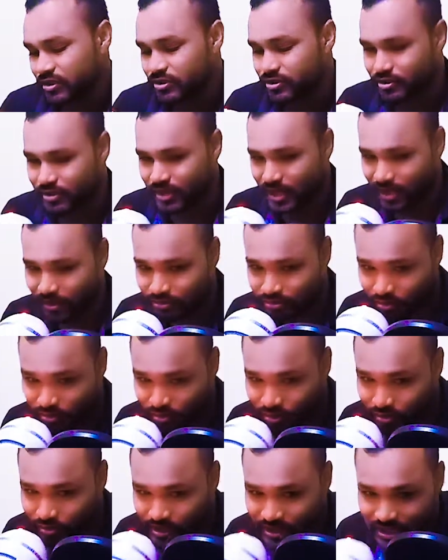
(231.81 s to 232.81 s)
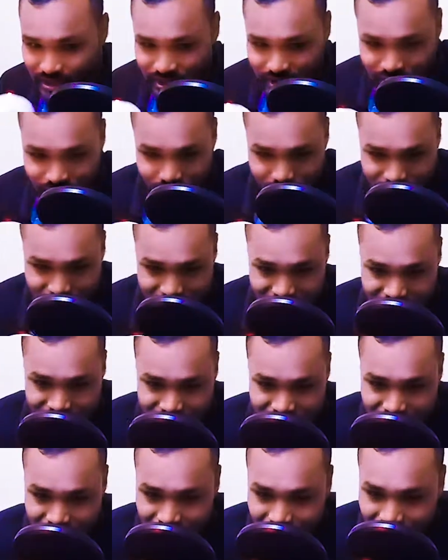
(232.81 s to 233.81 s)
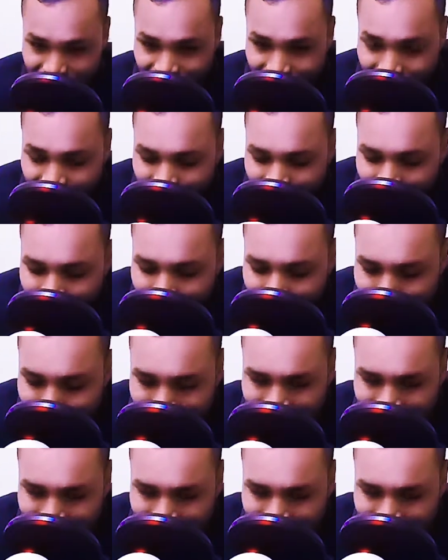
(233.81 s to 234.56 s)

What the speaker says: to go near to this mic.